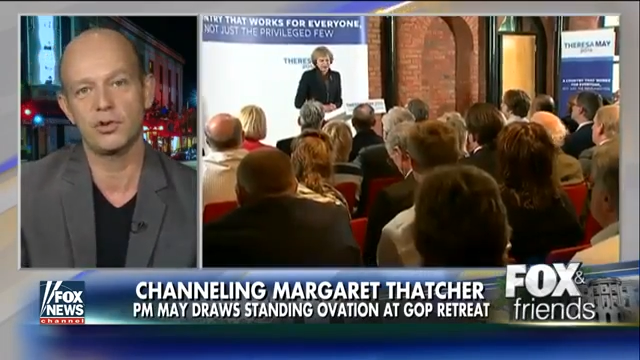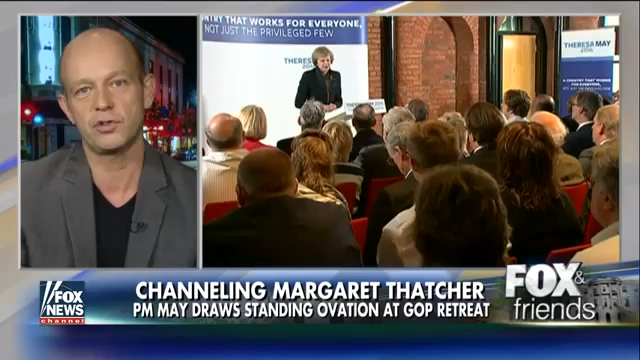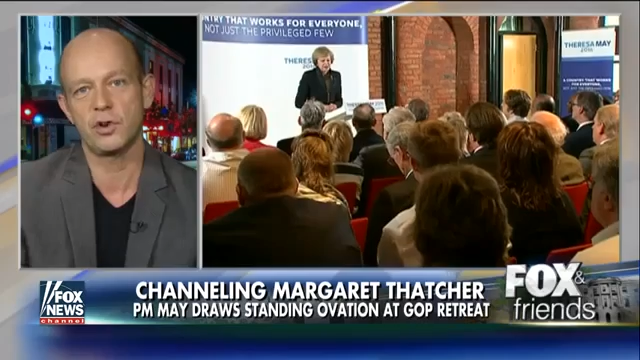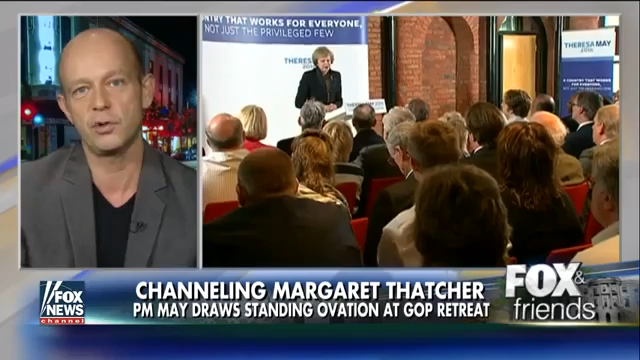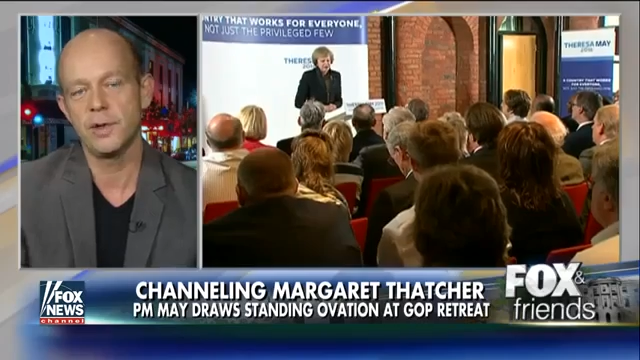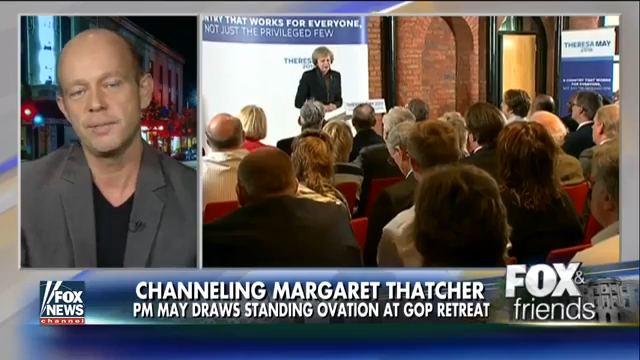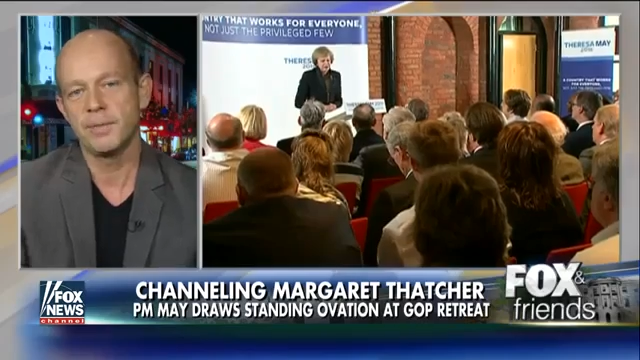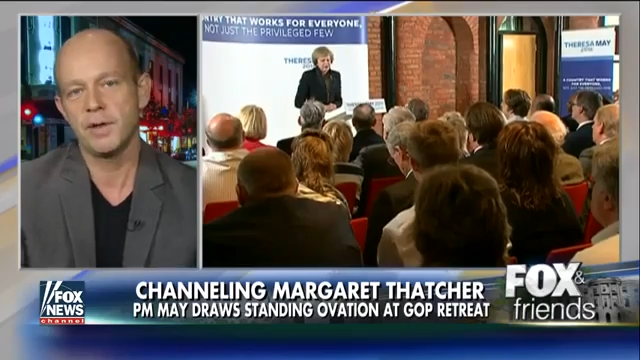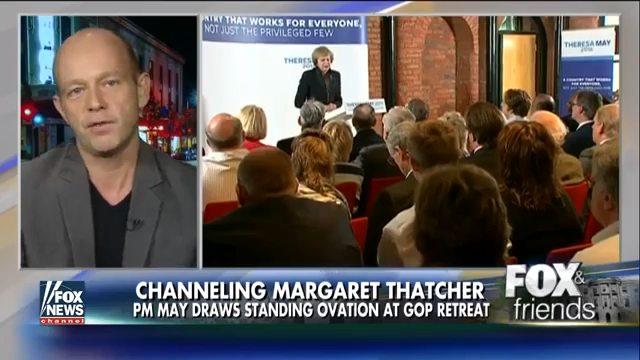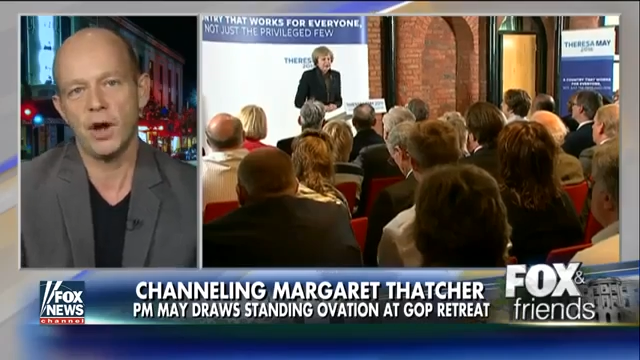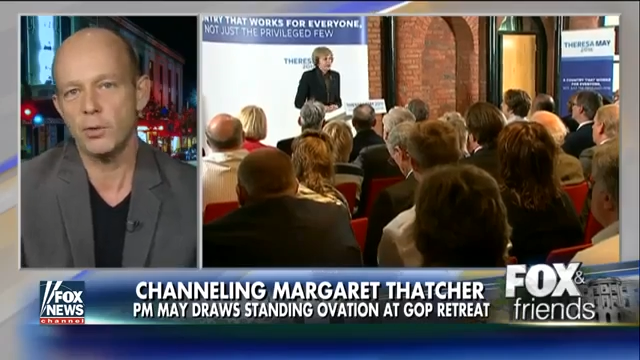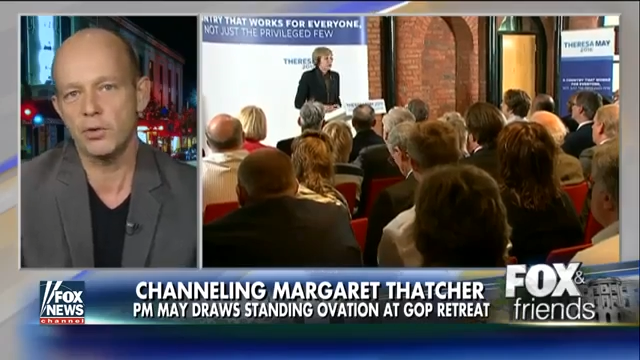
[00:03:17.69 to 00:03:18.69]
And so
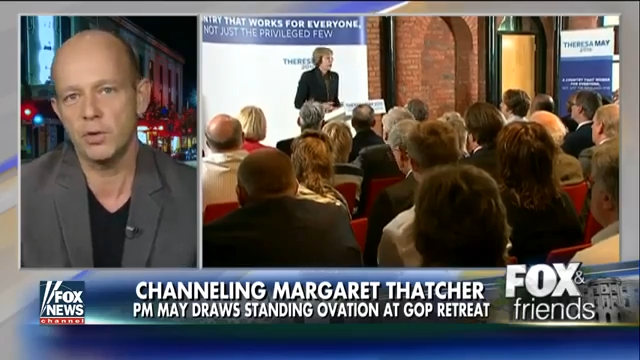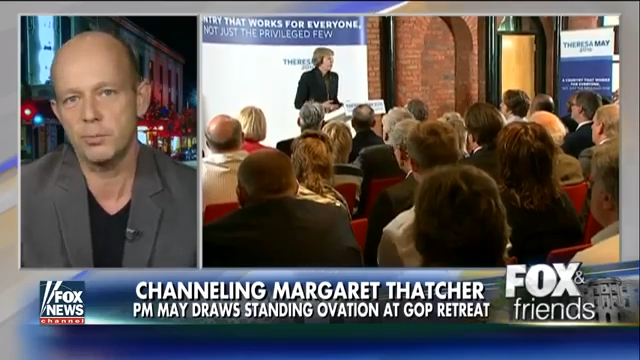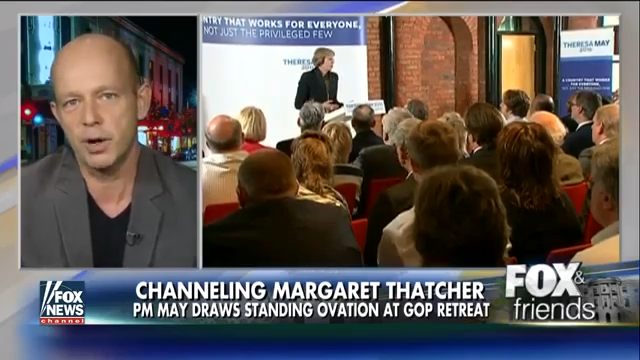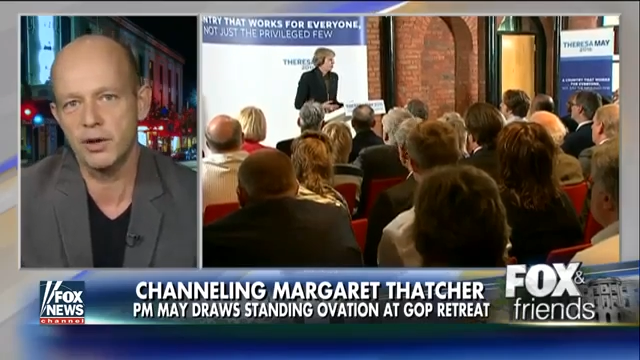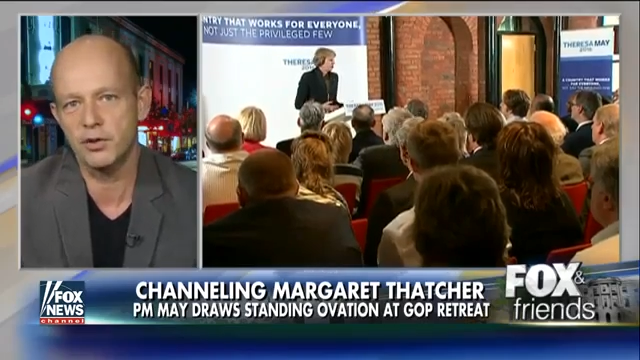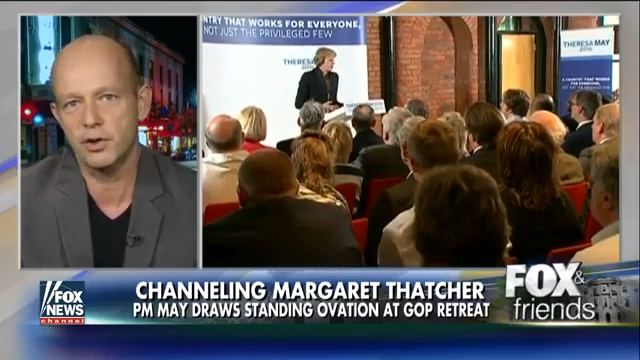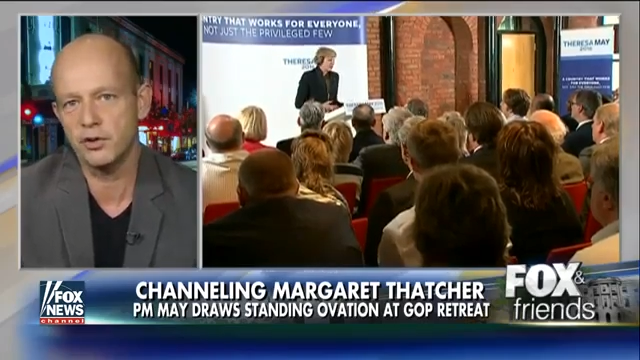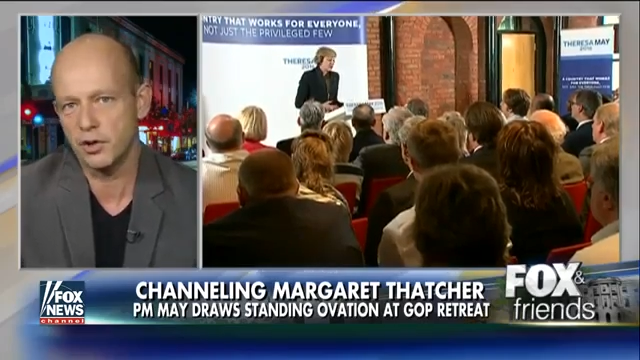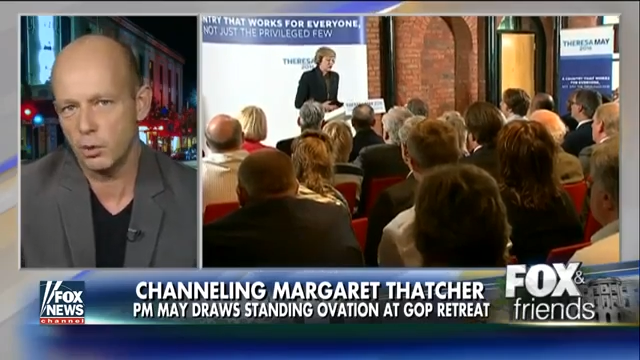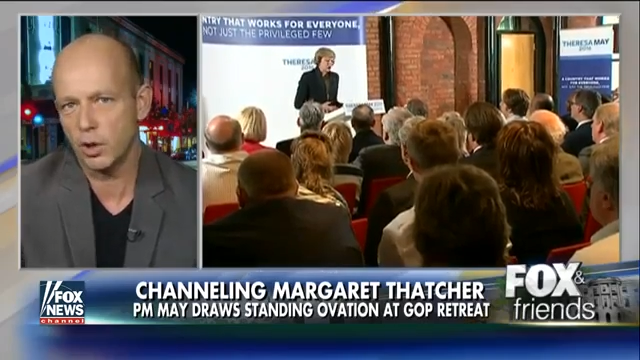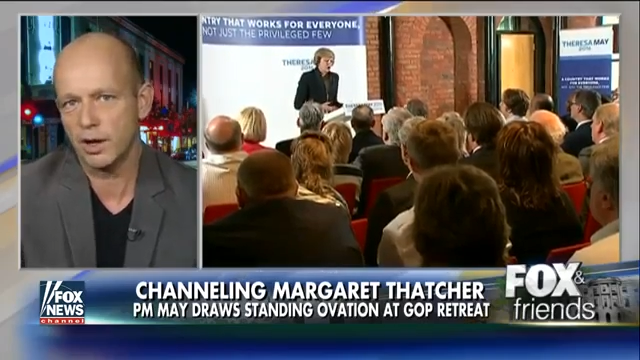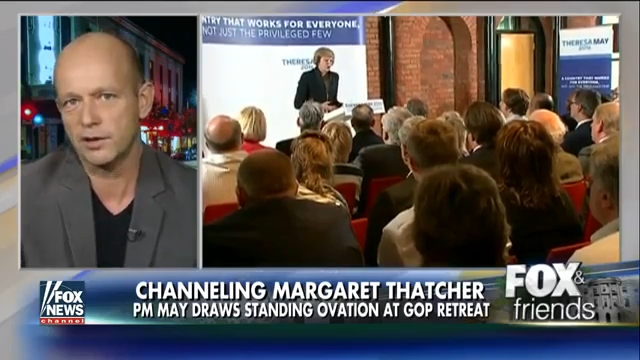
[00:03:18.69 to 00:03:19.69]
if I was the president, you
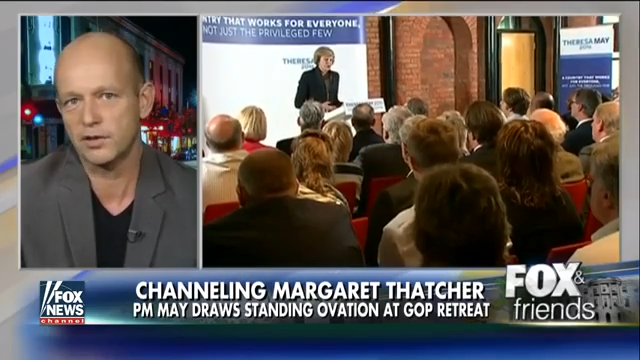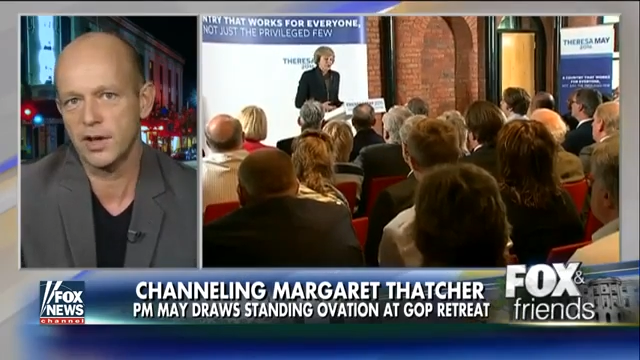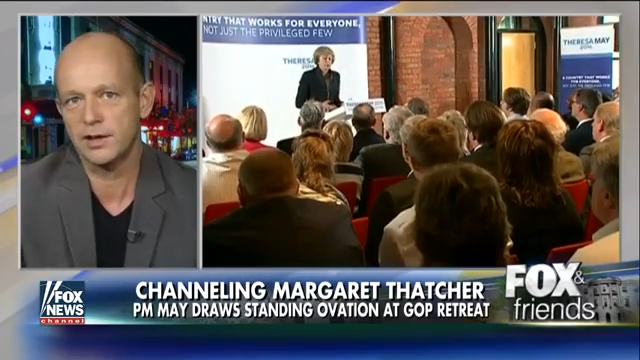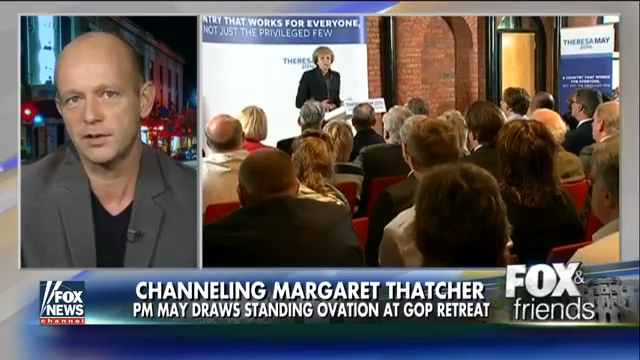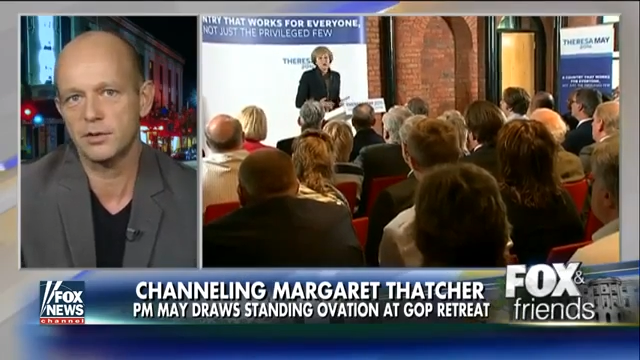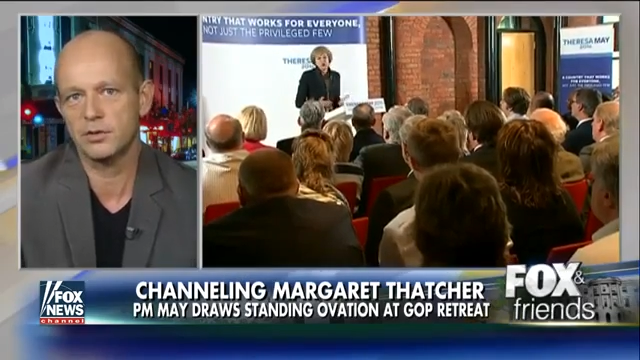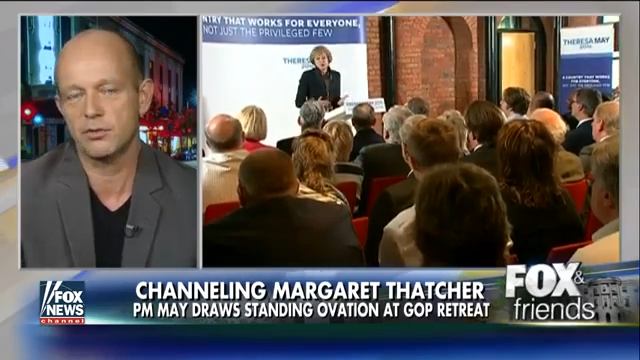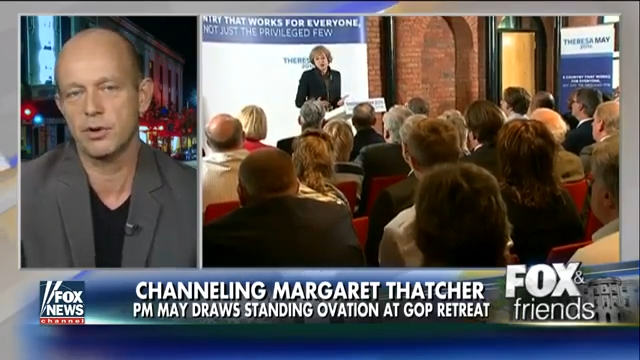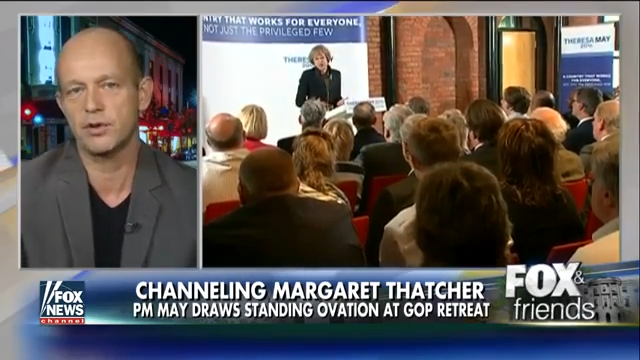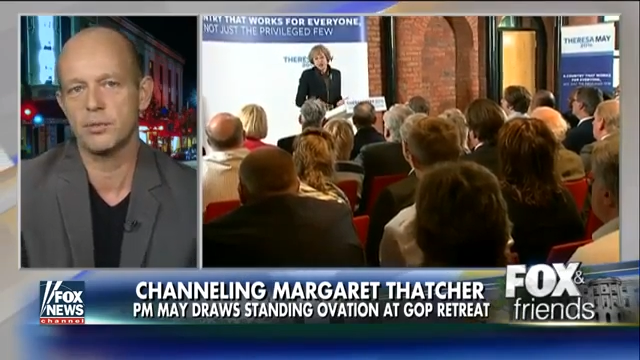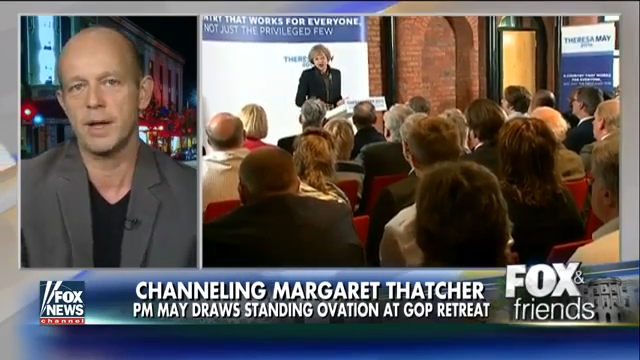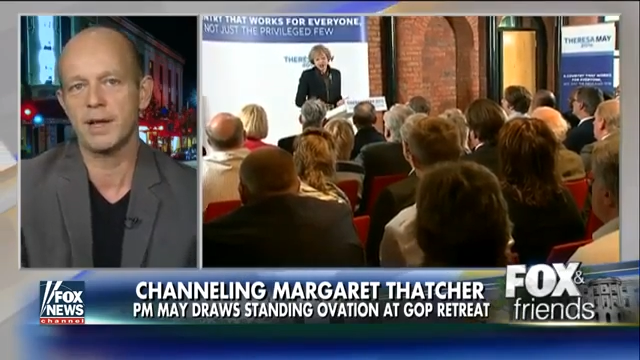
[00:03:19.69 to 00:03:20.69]
know what I'd say to
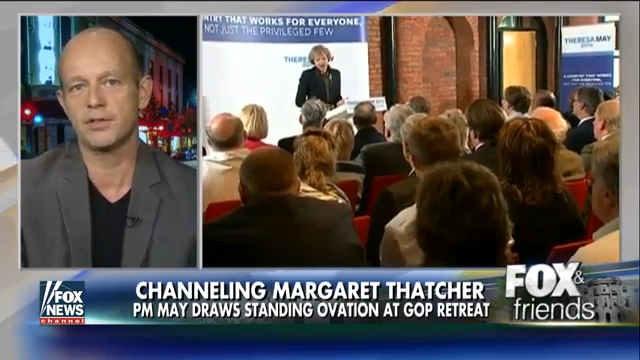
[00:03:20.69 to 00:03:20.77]
Theresa May